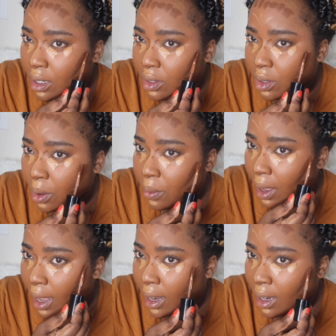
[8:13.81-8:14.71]
so
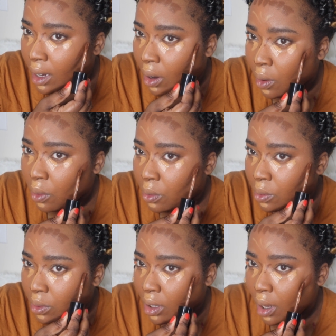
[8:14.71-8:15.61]
I
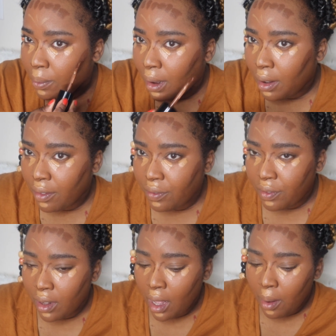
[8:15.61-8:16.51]
go above